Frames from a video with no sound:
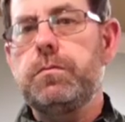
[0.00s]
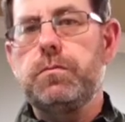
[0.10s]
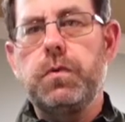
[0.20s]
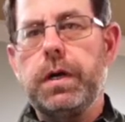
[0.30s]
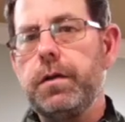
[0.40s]

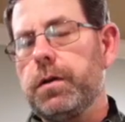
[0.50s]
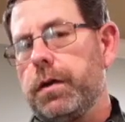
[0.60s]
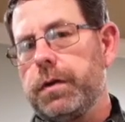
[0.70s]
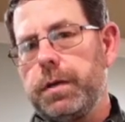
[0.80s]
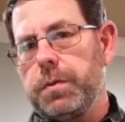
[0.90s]
regular
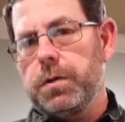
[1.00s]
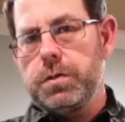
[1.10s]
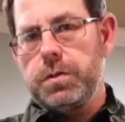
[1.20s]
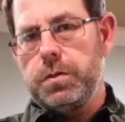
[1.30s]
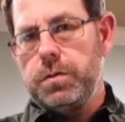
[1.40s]
everyday
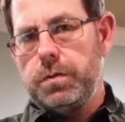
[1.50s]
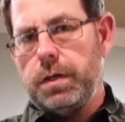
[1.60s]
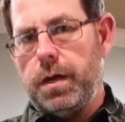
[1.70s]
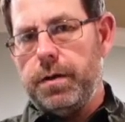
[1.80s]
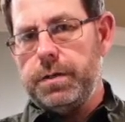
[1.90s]
person who
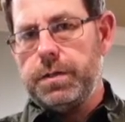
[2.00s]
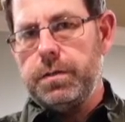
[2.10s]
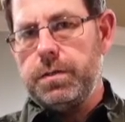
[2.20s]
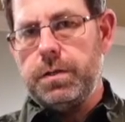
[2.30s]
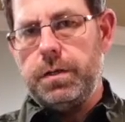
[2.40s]
carries
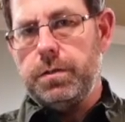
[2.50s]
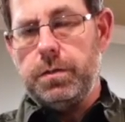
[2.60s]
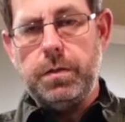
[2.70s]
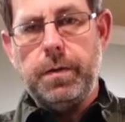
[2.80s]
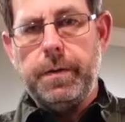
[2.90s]

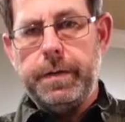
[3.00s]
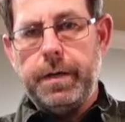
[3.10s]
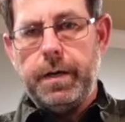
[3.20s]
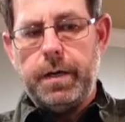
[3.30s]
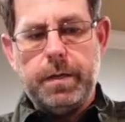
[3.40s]
concealed,
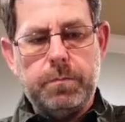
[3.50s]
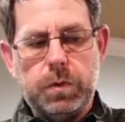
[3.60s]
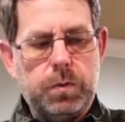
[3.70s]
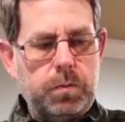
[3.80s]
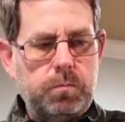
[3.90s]

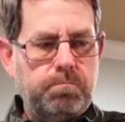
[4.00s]
who